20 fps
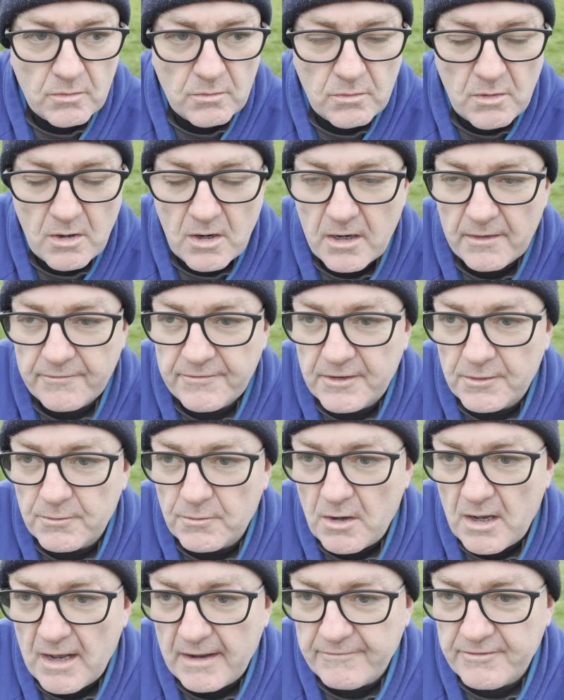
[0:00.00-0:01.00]
what
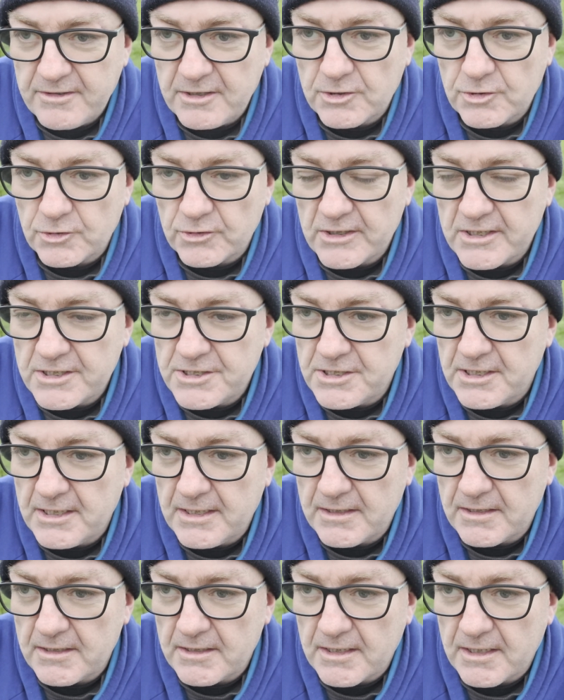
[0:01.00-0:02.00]
haven't you done this
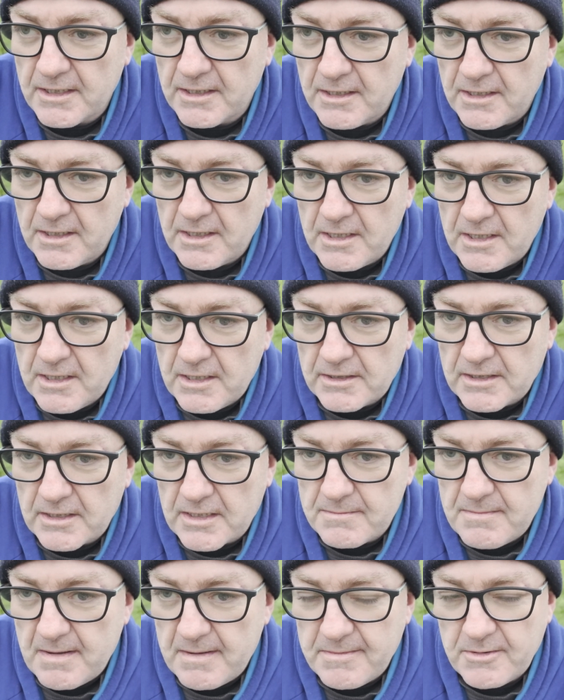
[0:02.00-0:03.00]
year that
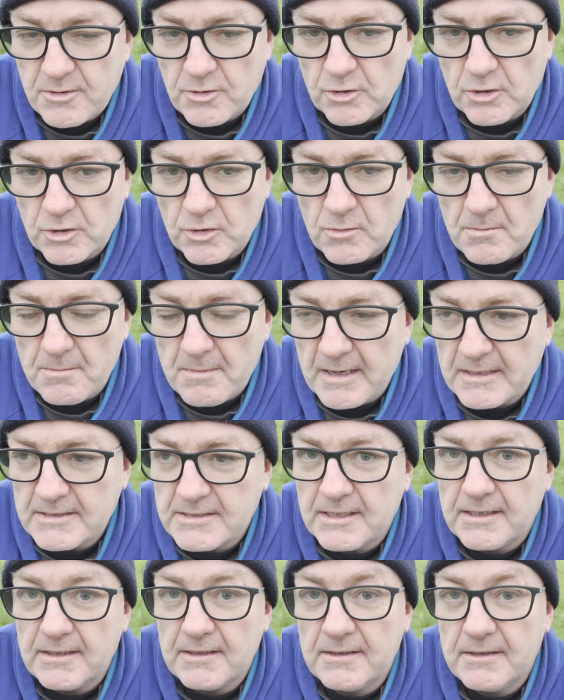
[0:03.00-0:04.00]
you maybe could have done
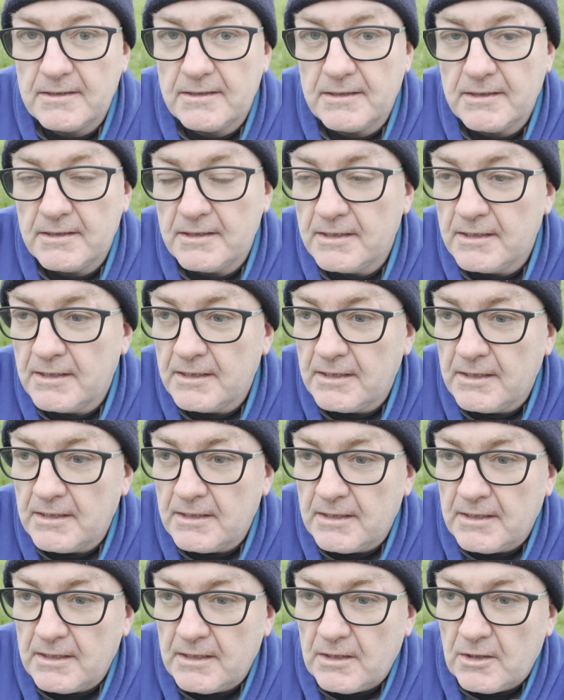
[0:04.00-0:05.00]
better,
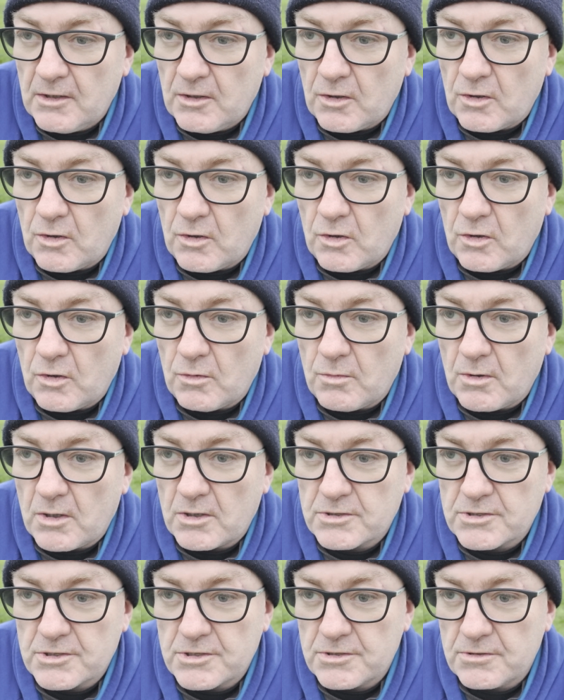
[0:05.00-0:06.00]
or
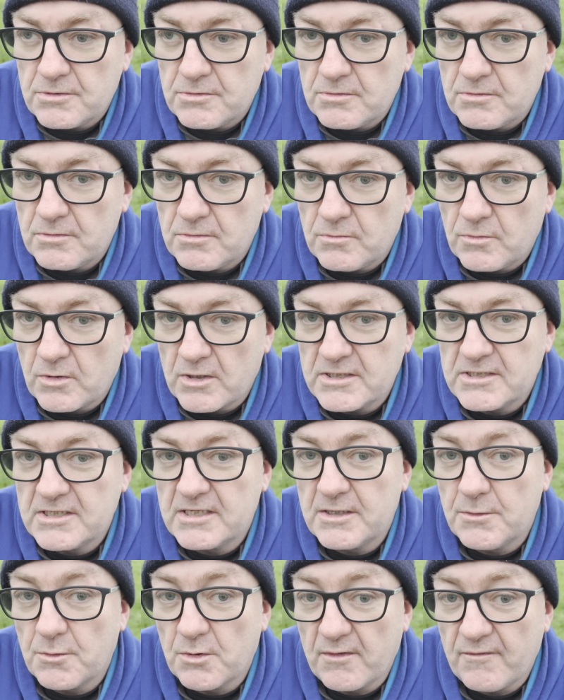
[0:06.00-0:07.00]
what is
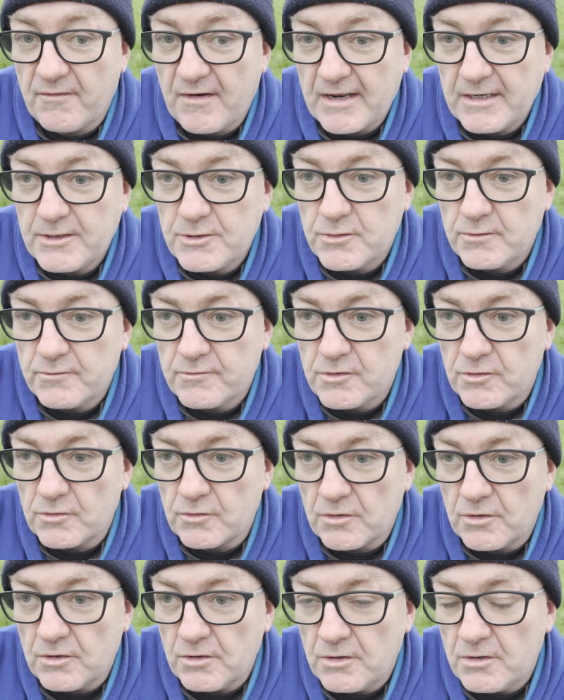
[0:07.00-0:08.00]
it you would have liked to have
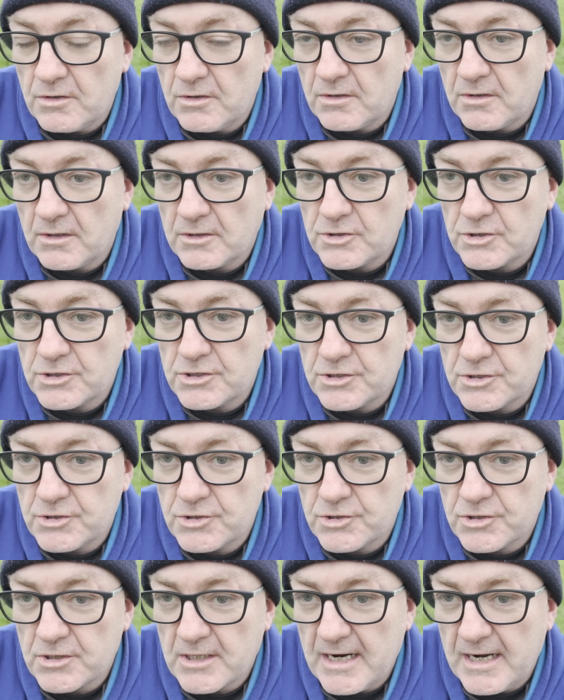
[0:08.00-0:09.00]
done? And
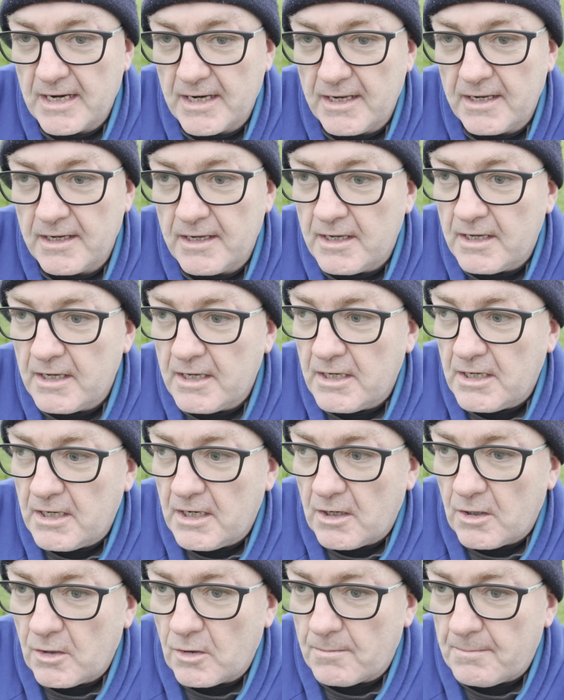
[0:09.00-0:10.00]
just kind of
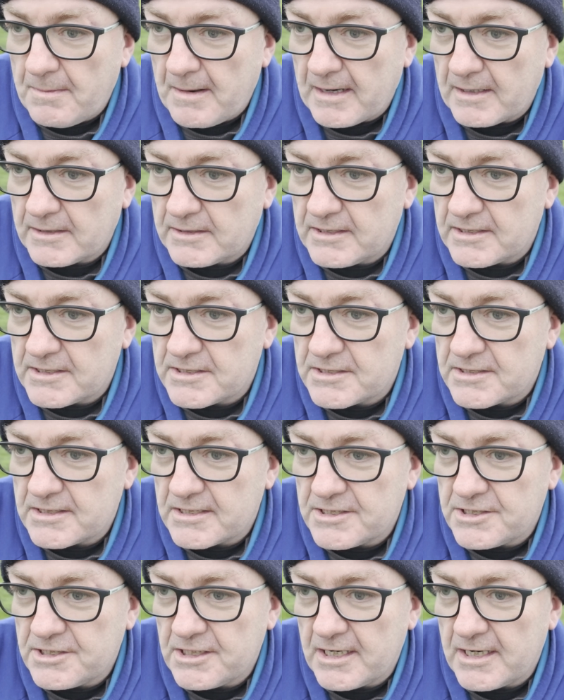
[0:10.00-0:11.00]
look back at
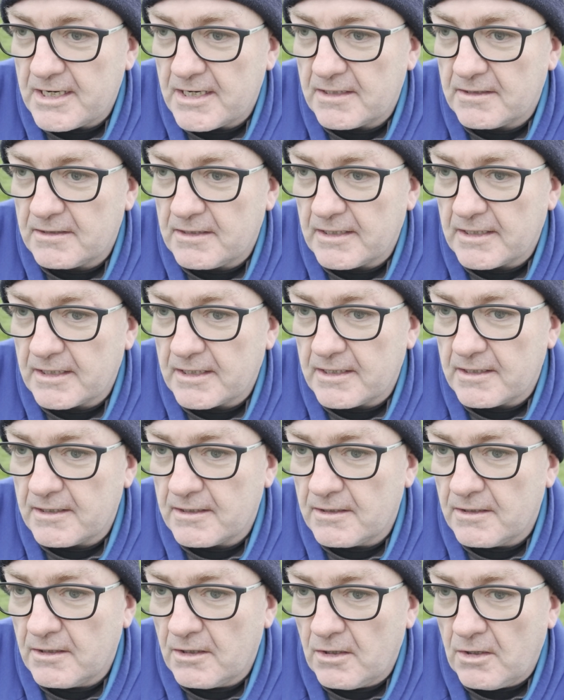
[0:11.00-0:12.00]
this year and think,
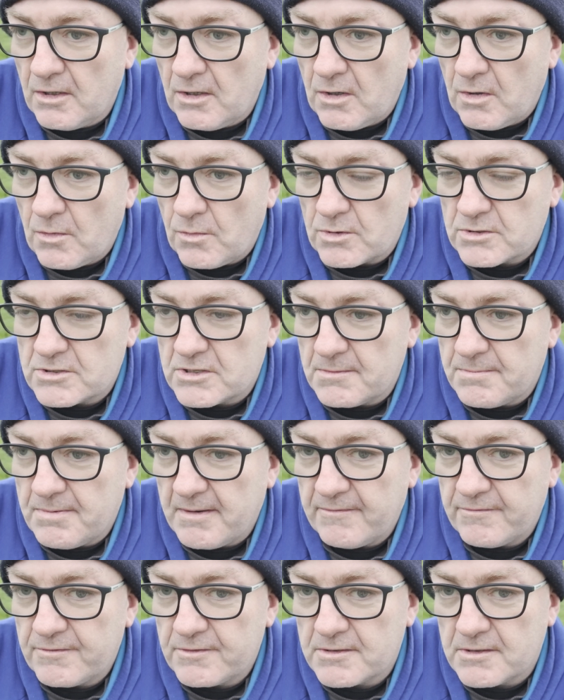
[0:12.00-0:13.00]
what's the
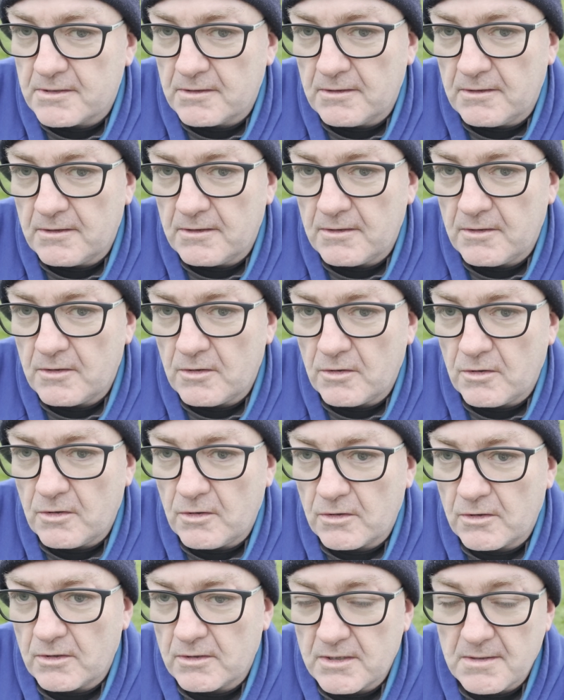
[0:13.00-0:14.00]
pivotal
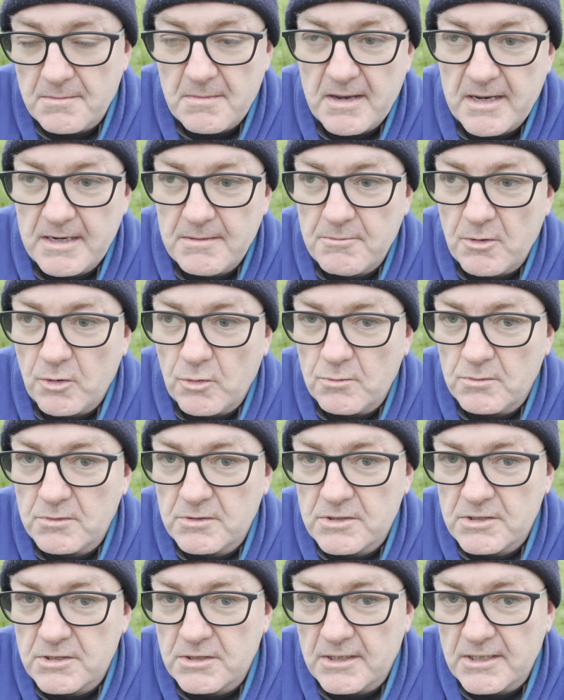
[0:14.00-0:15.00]
or the main
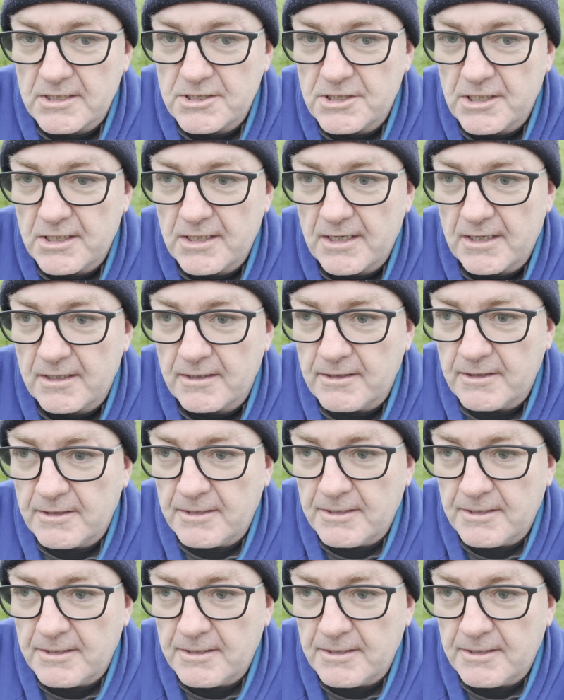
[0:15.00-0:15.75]
moments of this year